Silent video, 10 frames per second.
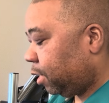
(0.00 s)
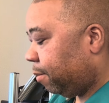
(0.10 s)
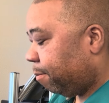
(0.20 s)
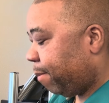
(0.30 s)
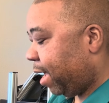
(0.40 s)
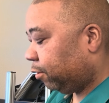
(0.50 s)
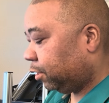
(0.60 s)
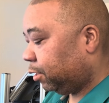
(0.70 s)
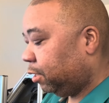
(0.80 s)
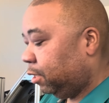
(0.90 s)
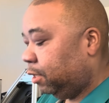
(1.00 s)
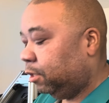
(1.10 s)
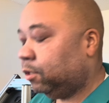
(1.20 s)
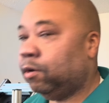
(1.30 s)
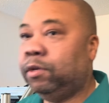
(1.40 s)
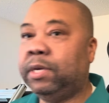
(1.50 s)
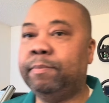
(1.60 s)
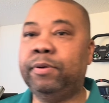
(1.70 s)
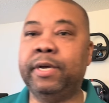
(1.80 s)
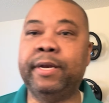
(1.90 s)
mount. So you can
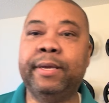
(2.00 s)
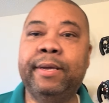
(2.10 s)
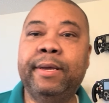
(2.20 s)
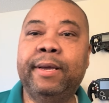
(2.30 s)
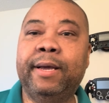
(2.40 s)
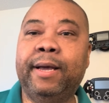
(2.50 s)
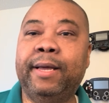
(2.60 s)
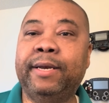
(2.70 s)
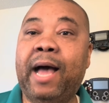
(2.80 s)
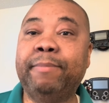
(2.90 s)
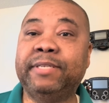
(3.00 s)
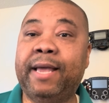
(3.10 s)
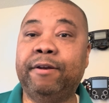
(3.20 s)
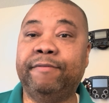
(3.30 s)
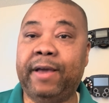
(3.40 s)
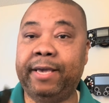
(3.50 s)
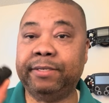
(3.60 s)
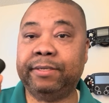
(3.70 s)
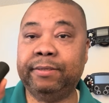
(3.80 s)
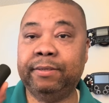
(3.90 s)
put a knob sound
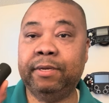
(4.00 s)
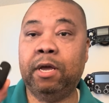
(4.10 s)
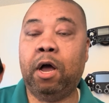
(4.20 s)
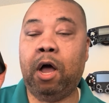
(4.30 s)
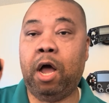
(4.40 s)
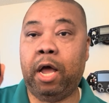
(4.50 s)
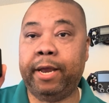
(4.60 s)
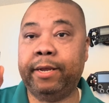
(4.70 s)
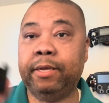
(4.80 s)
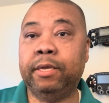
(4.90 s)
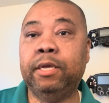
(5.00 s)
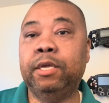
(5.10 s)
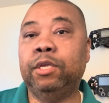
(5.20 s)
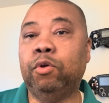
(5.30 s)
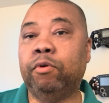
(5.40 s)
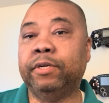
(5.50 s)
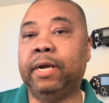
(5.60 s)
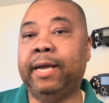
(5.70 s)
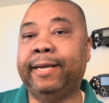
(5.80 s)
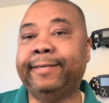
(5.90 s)
device on your
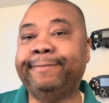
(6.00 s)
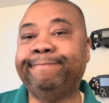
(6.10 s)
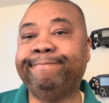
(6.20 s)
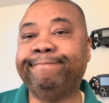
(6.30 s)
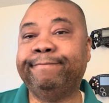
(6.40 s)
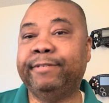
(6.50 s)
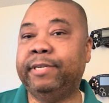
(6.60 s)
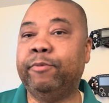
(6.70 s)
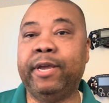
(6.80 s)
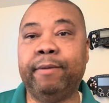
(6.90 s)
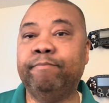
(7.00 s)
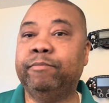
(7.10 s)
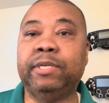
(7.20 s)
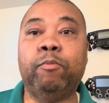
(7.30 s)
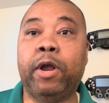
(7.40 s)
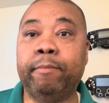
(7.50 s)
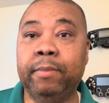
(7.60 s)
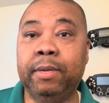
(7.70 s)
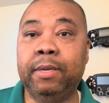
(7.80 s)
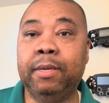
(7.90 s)
sim rig somewhere,
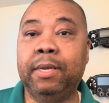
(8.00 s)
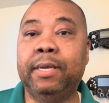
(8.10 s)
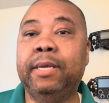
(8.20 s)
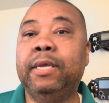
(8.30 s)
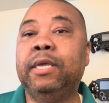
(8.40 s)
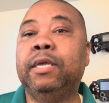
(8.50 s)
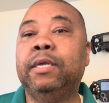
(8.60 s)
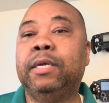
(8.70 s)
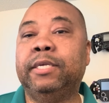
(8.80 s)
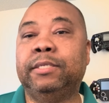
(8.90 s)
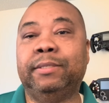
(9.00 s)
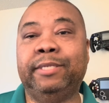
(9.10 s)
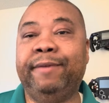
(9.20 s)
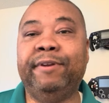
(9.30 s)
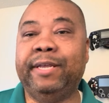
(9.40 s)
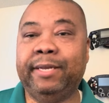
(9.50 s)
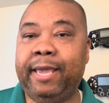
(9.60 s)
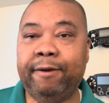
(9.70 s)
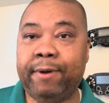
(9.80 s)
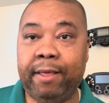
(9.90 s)
because leaving it
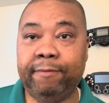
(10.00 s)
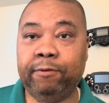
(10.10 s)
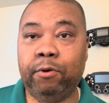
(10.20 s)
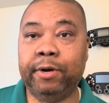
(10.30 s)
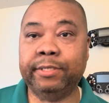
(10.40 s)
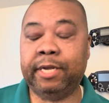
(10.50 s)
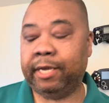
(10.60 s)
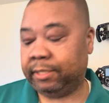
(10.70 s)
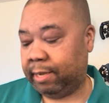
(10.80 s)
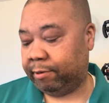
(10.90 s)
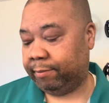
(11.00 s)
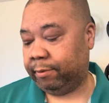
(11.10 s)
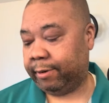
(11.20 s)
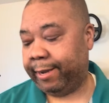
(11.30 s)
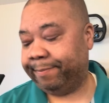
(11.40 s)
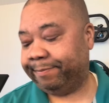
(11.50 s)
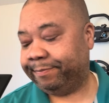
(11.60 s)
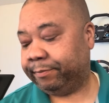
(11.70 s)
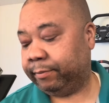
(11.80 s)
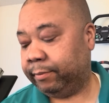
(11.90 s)
laying around the floor is unacceptable, right?
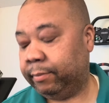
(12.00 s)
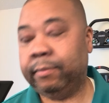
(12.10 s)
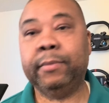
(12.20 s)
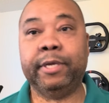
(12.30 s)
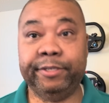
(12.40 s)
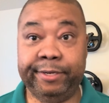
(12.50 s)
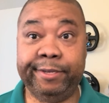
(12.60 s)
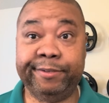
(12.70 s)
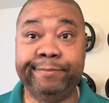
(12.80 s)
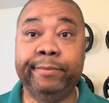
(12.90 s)
Because it is.